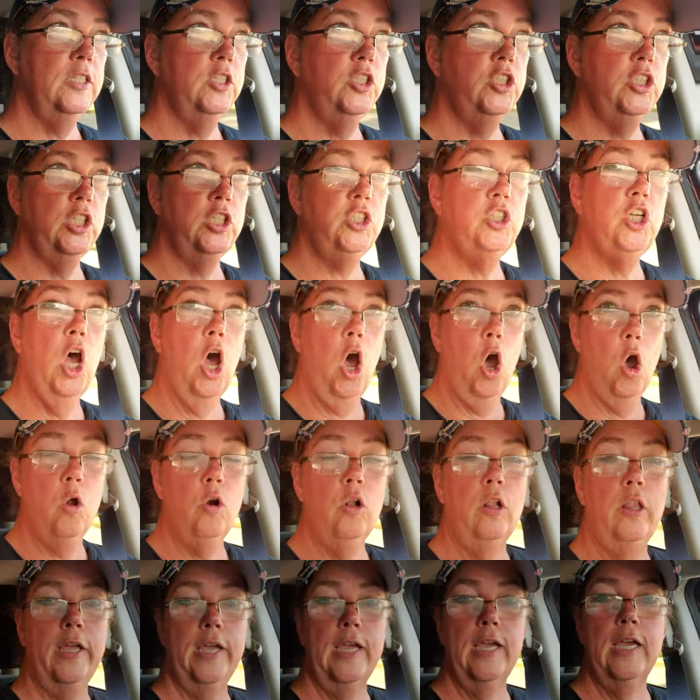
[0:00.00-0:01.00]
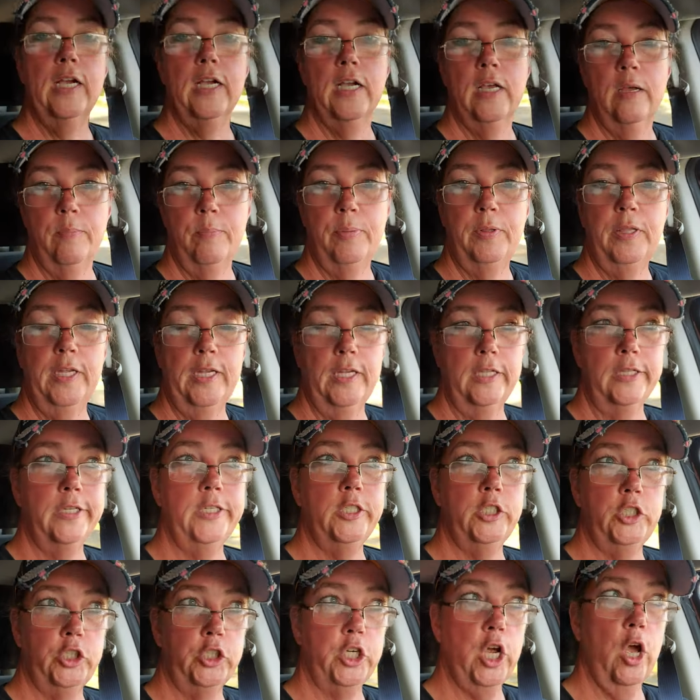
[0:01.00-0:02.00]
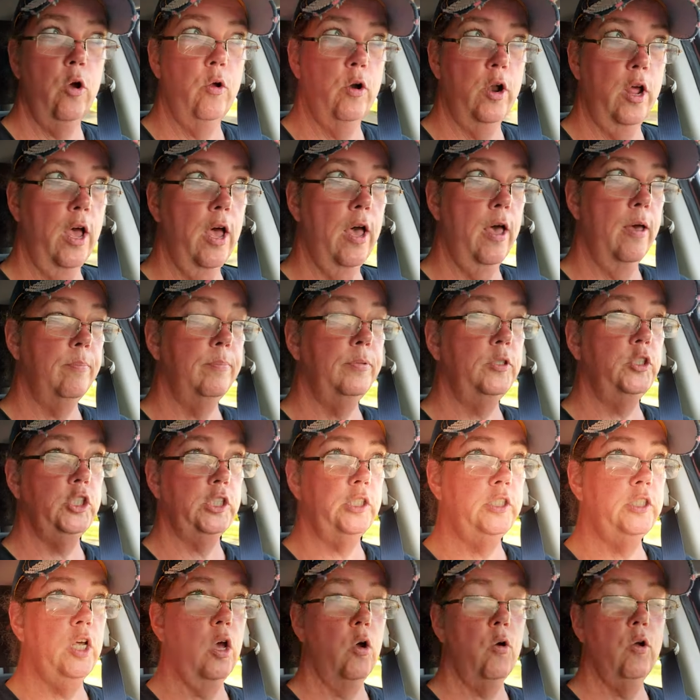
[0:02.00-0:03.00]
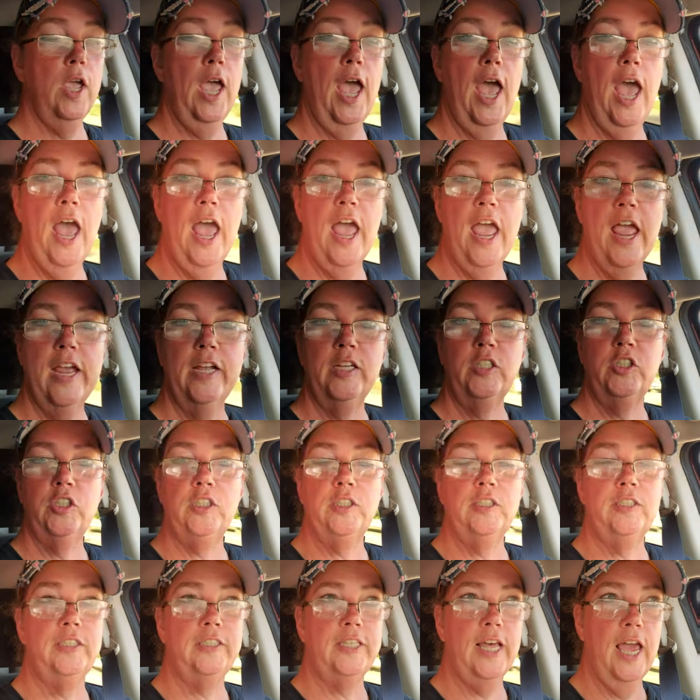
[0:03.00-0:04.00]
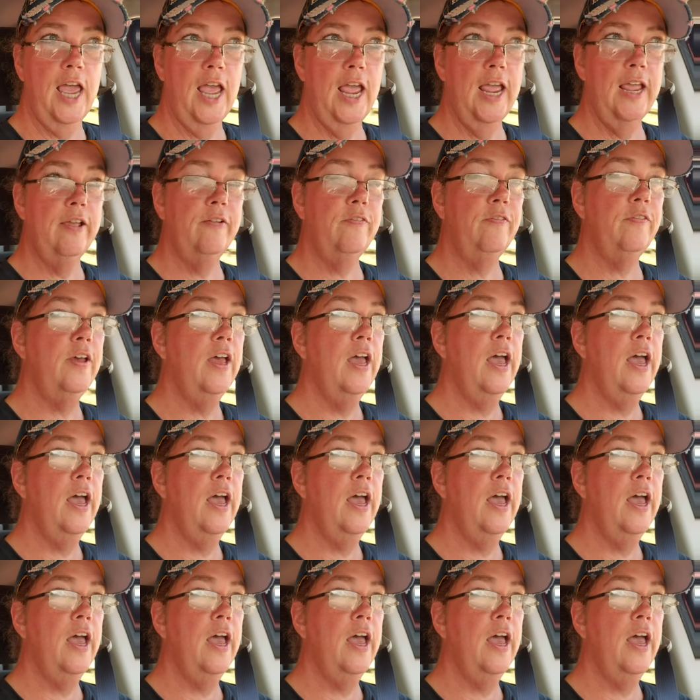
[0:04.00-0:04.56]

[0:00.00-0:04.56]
she totally and completely showed up. She's okay. She's safe.